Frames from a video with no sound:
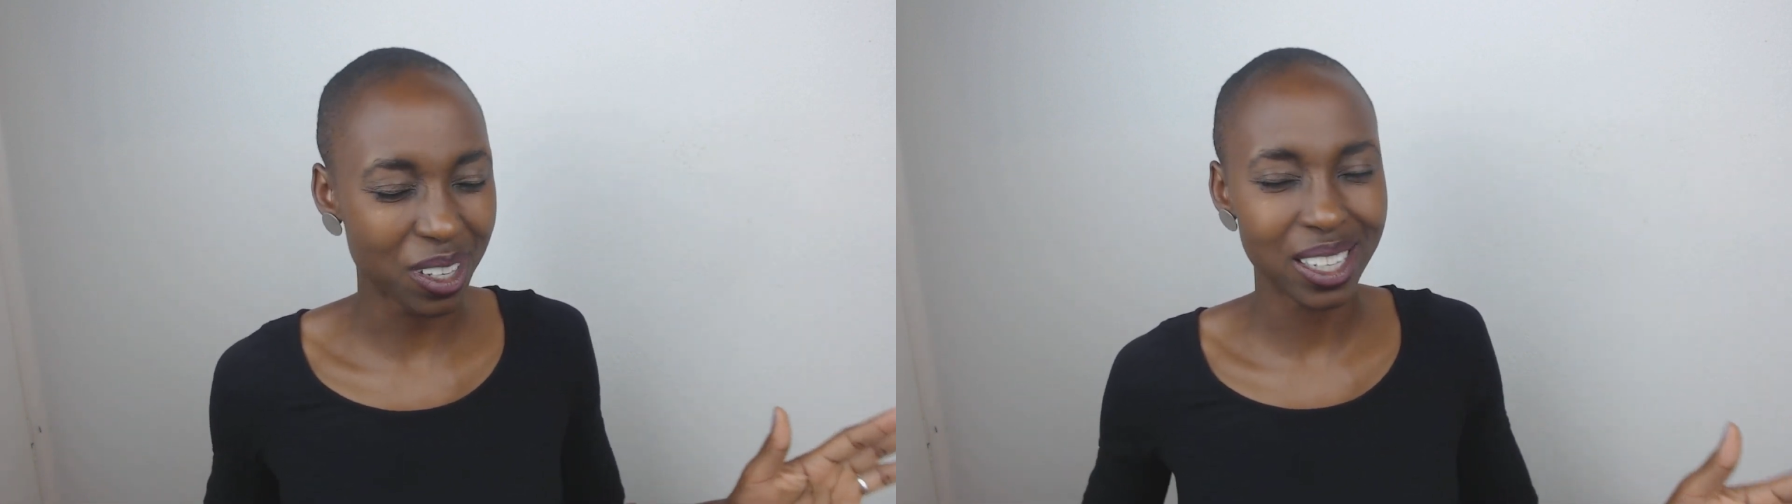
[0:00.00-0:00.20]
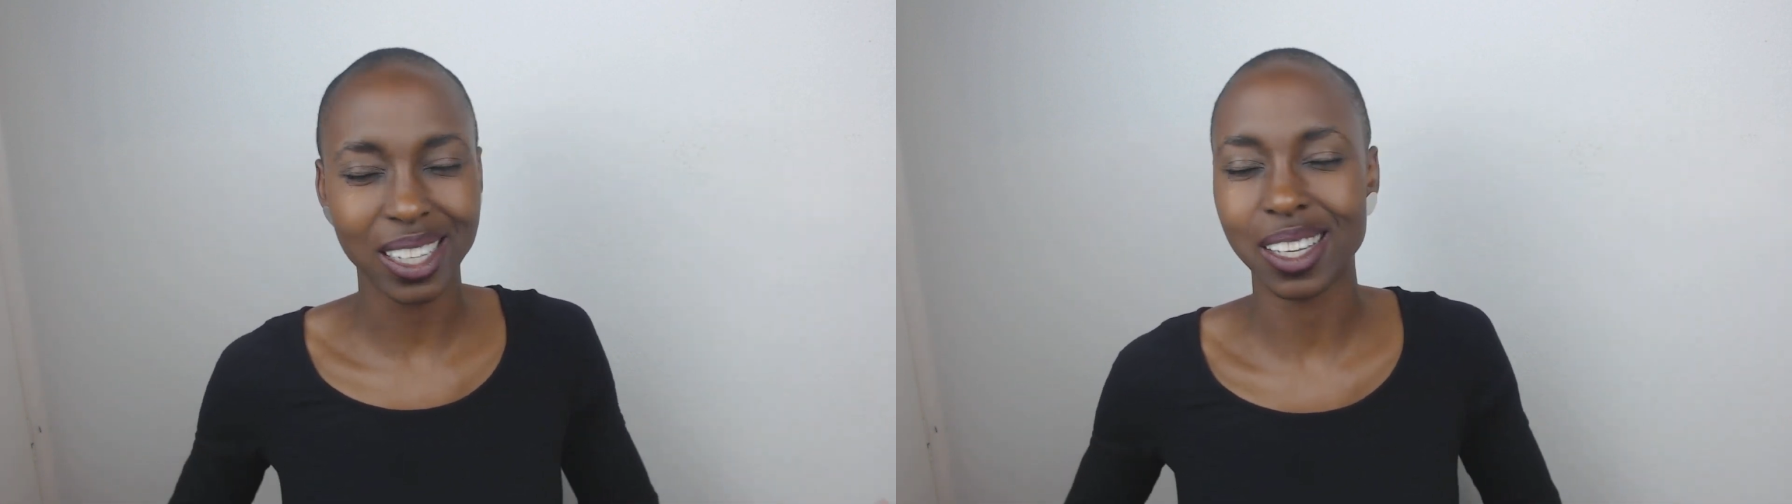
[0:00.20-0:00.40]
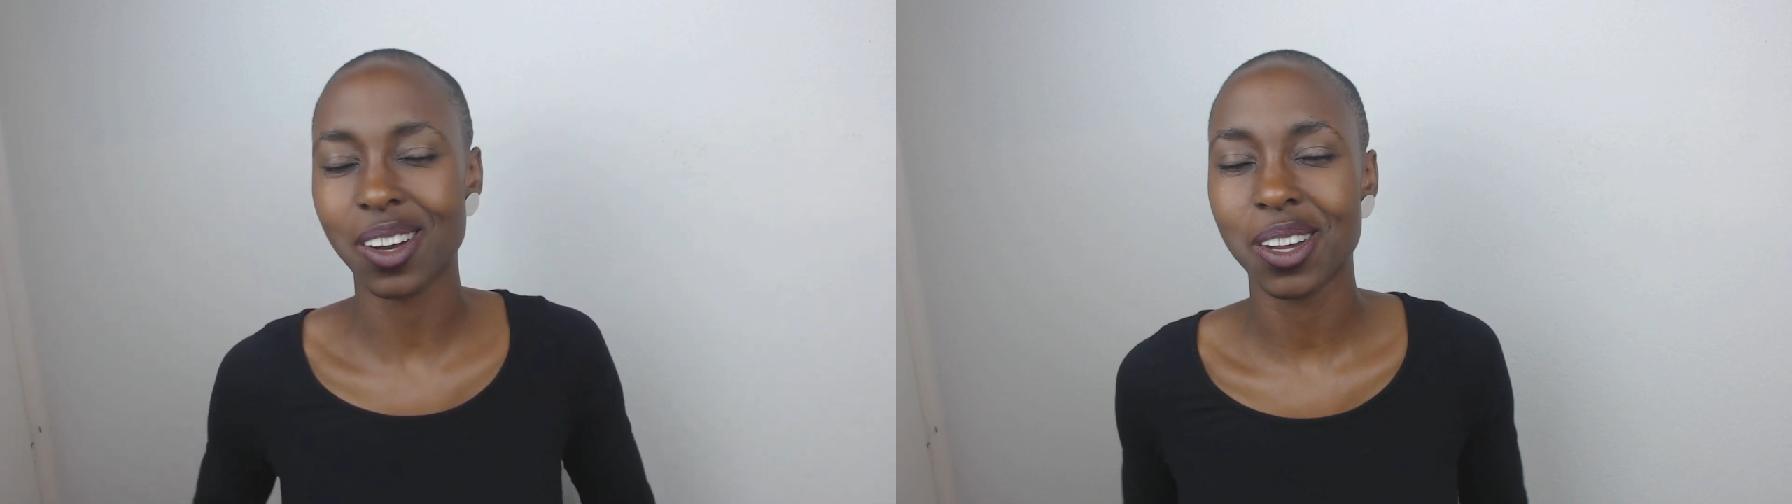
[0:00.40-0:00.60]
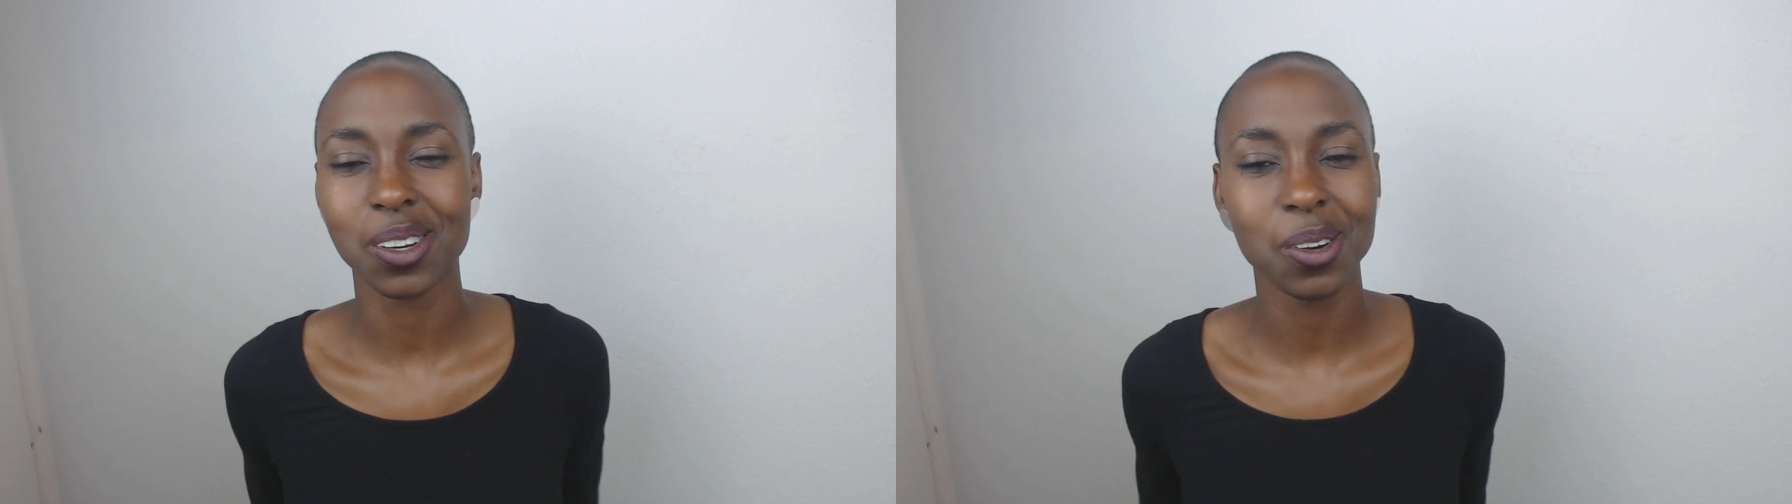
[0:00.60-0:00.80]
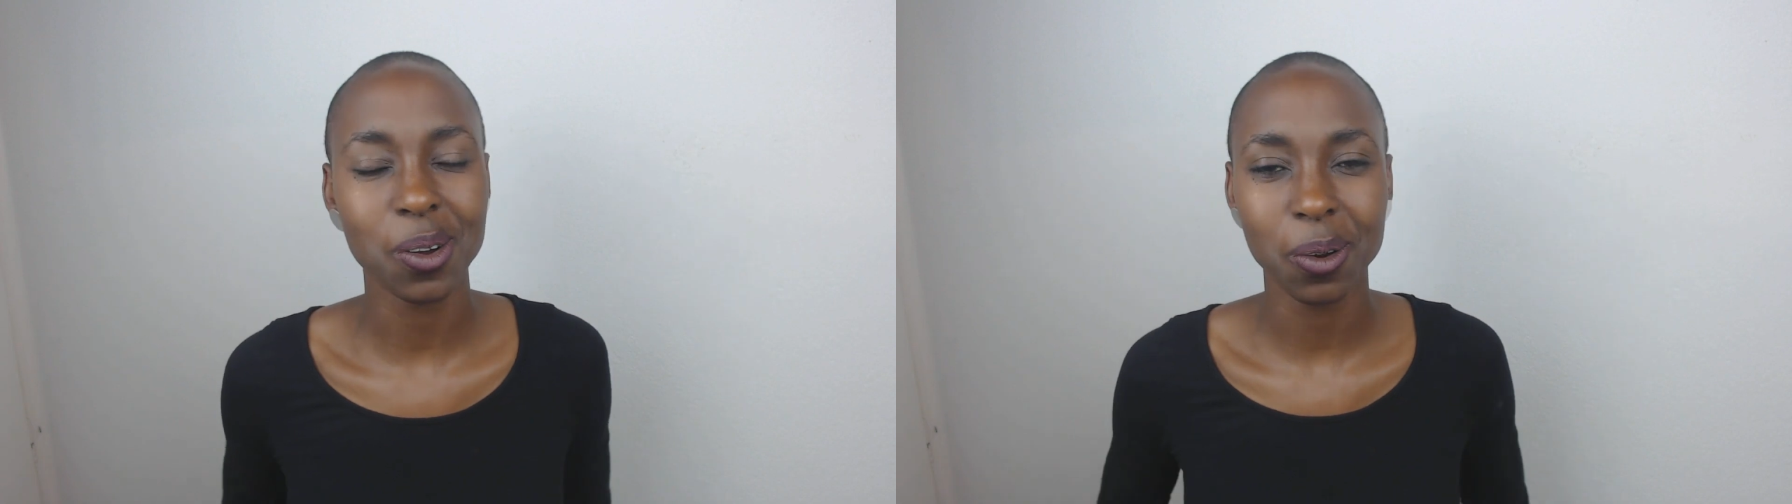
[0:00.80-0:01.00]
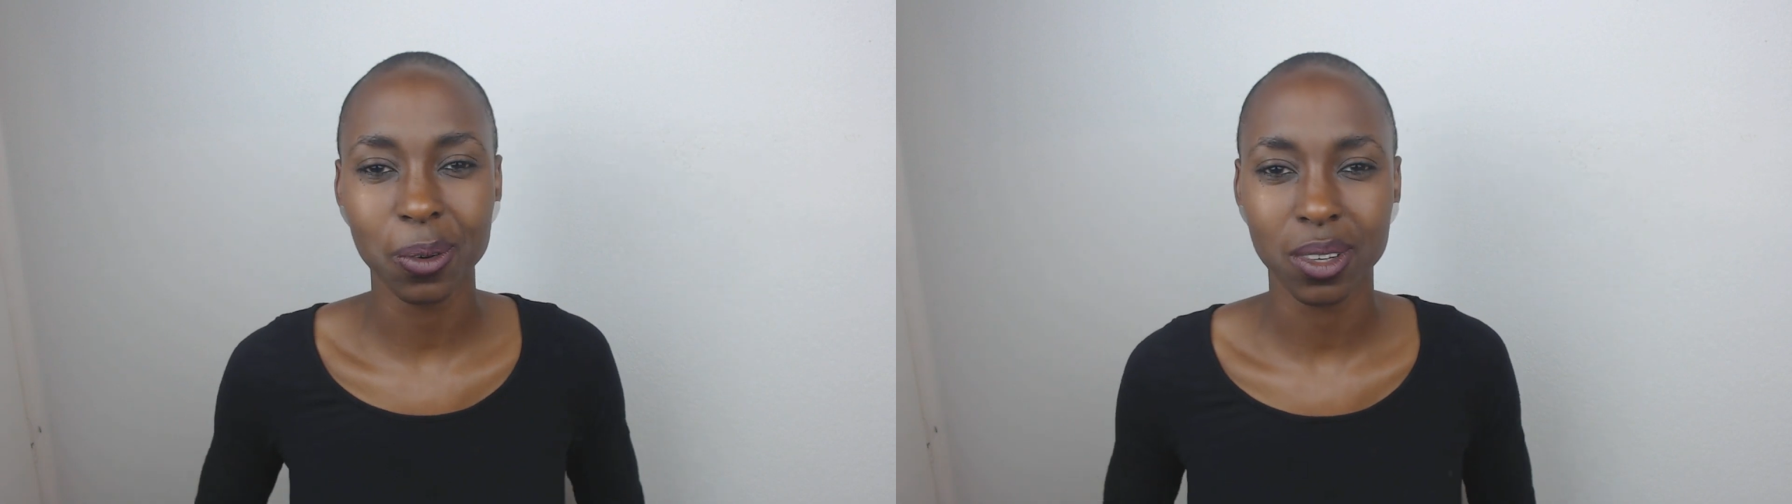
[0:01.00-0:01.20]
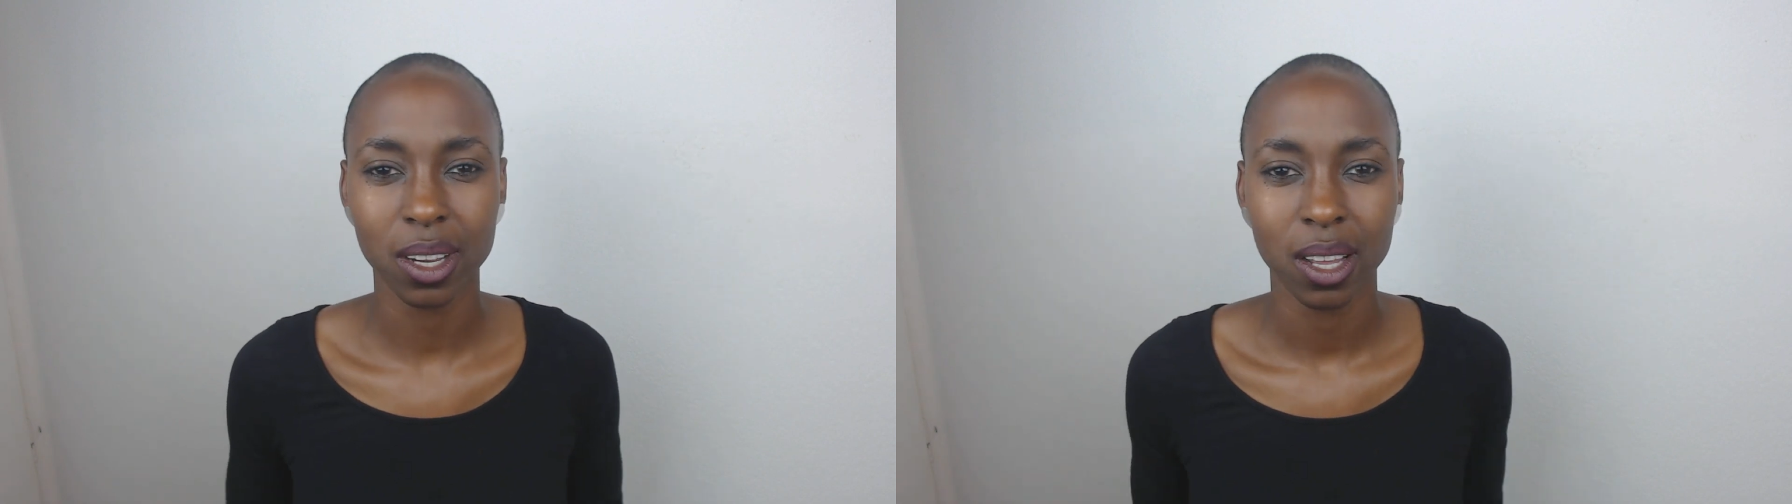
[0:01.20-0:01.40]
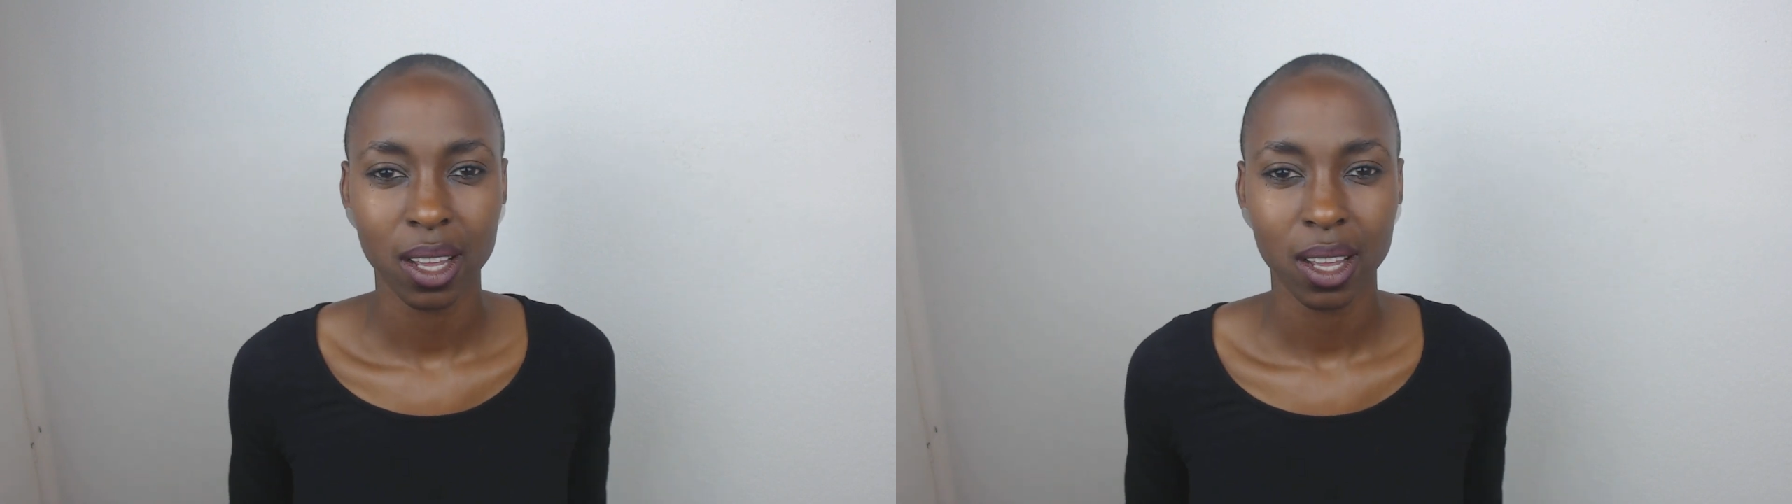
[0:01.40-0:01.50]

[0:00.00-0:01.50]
really on her own.